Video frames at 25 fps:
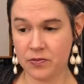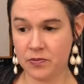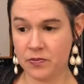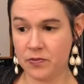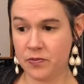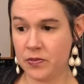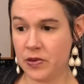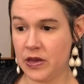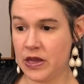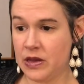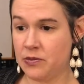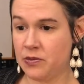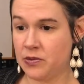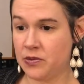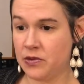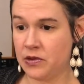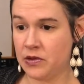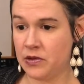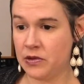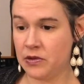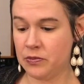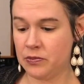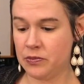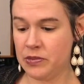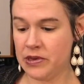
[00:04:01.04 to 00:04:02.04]

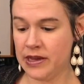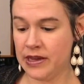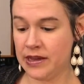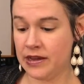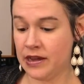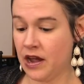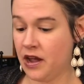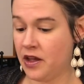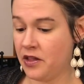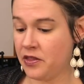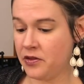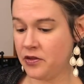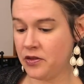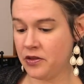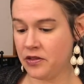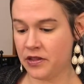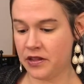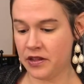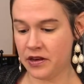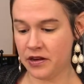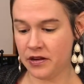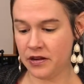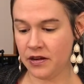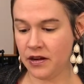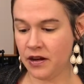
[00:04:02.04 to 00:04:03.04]
people being other
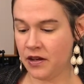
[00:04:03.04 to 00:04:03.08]
than